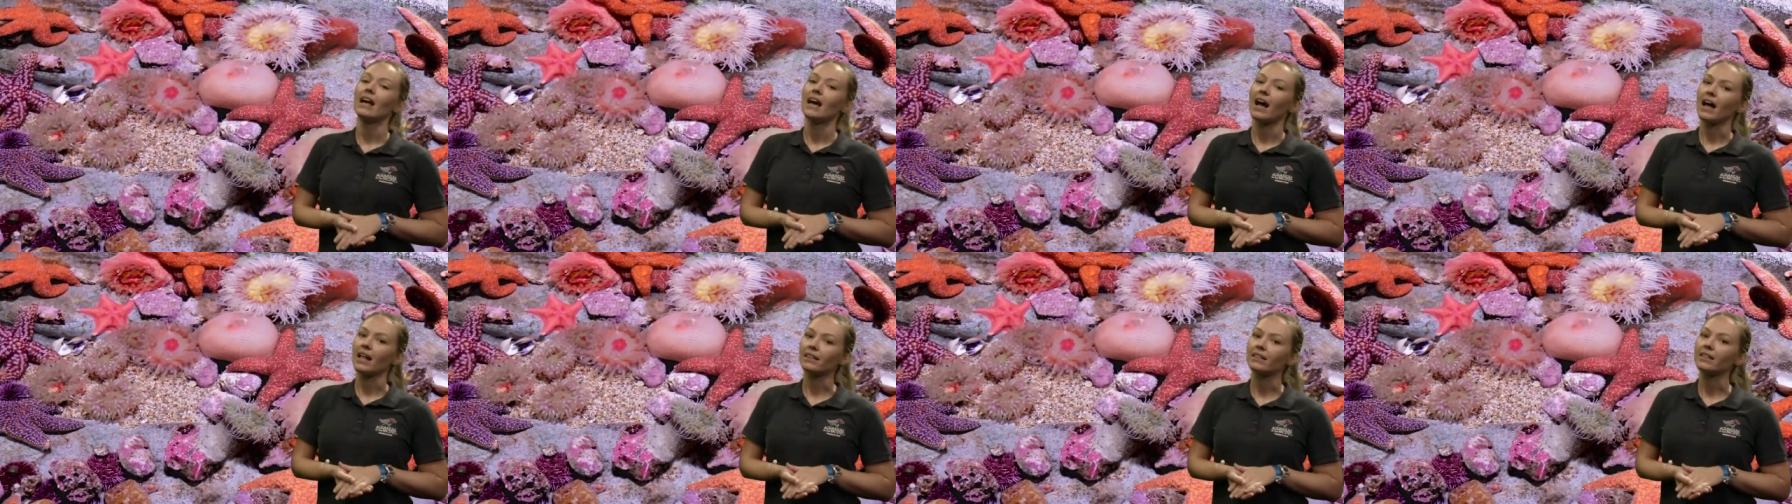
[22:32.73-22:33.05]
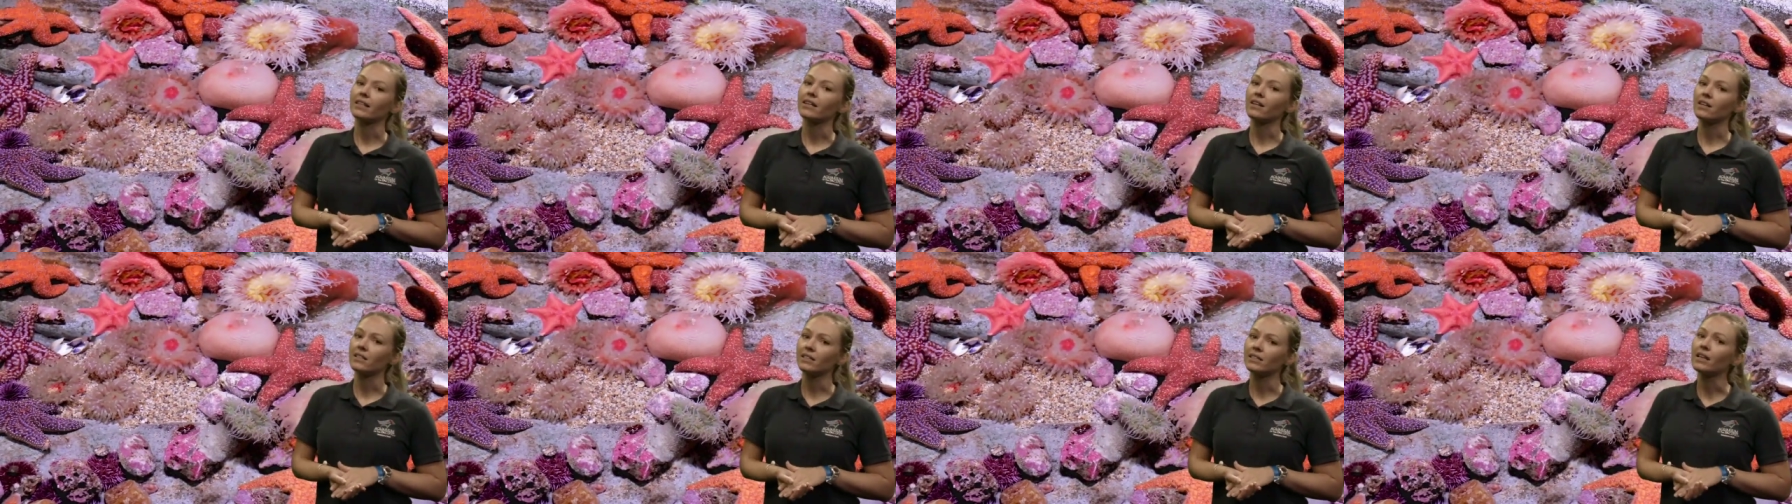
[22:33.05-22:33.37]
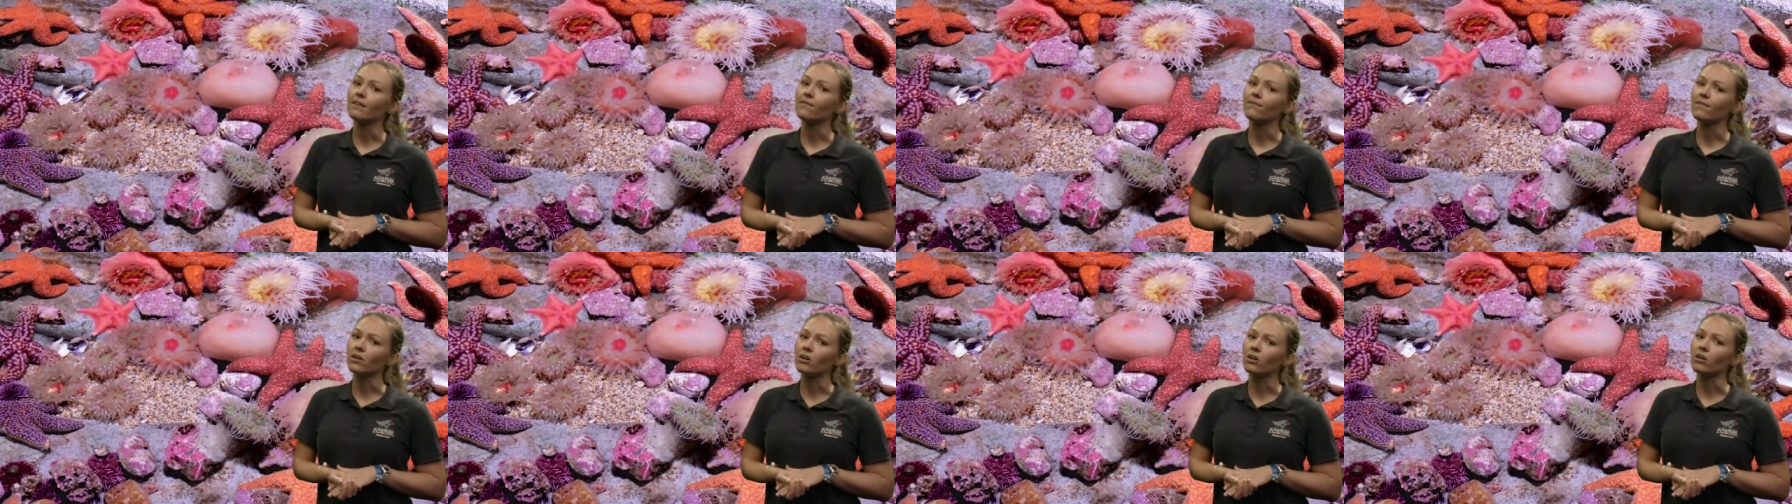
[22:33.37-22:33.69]
a little
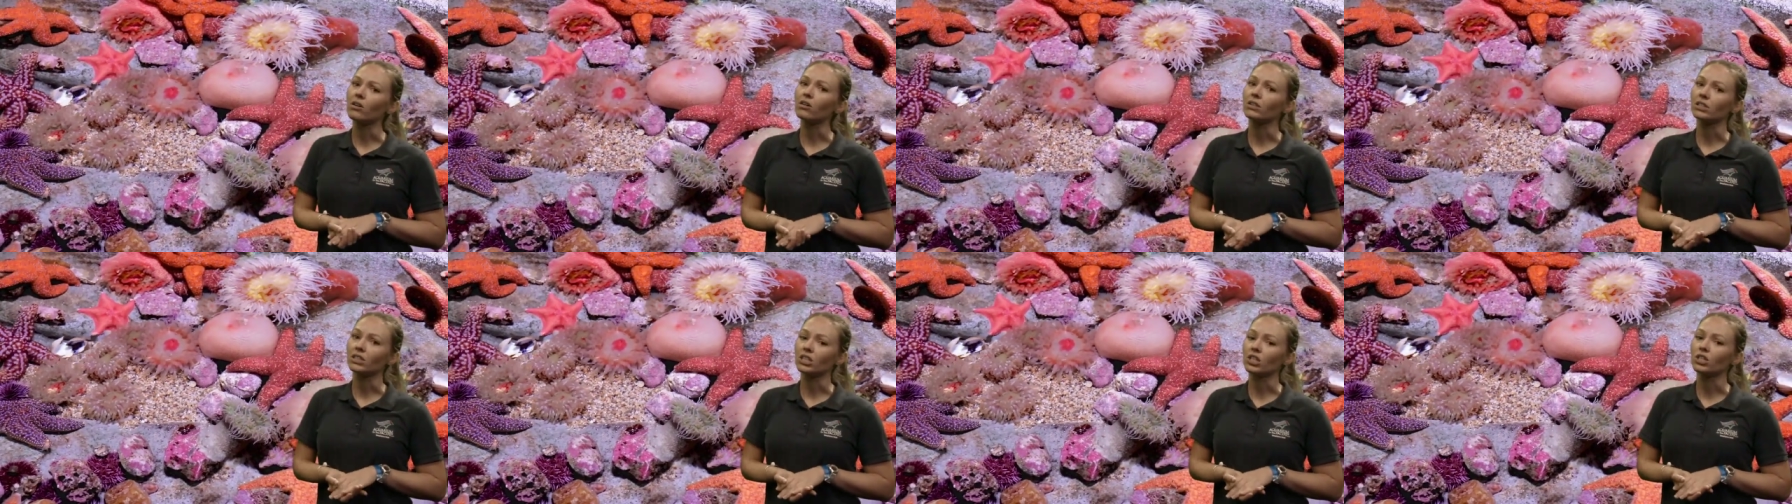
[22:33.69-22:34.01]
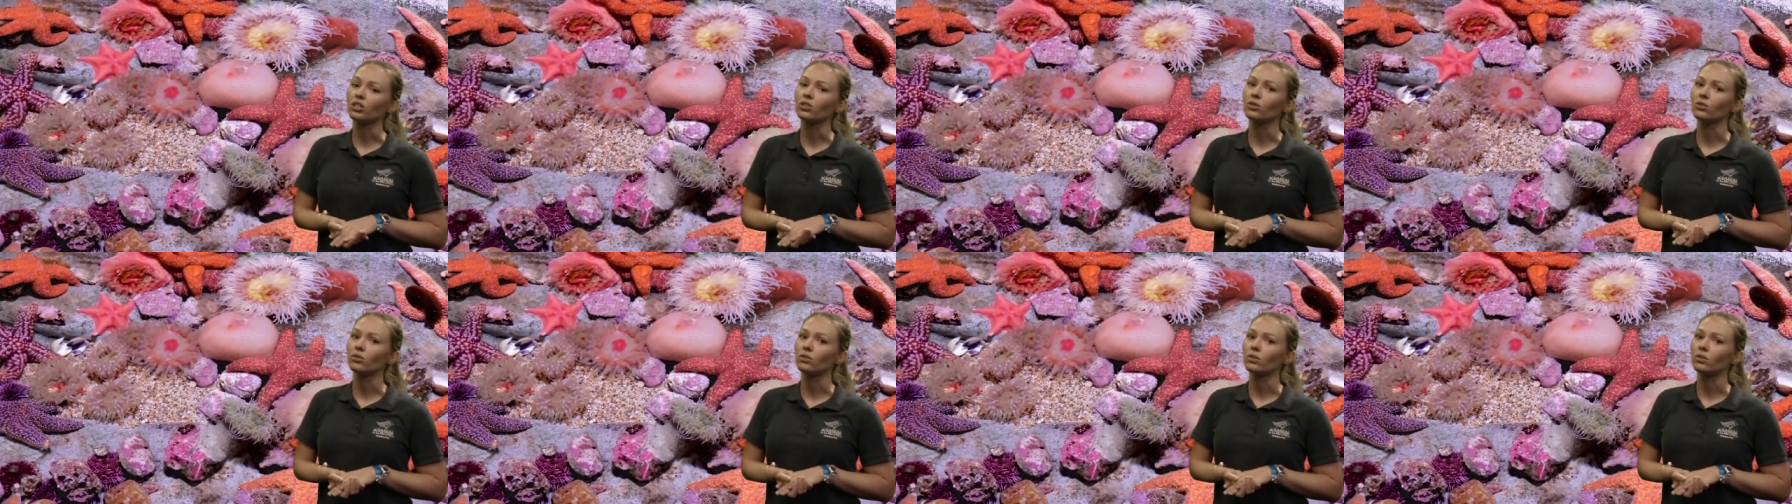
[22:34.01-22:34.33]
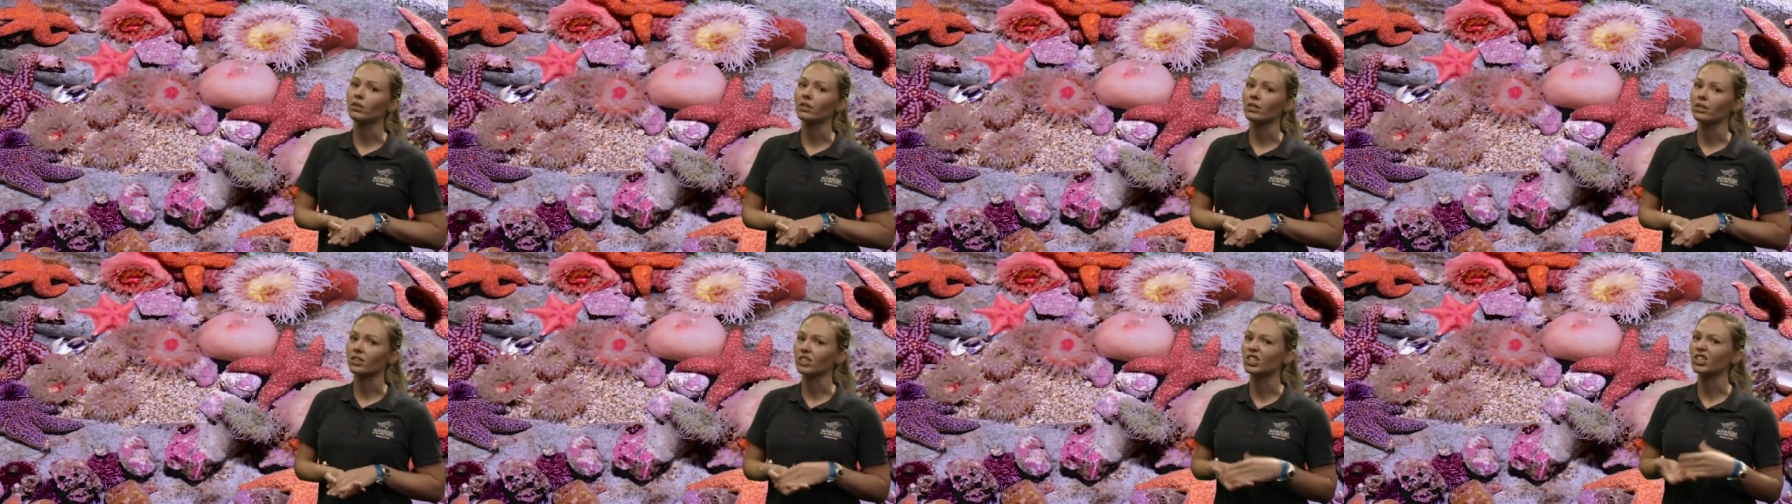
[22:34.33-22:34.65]
difficult to,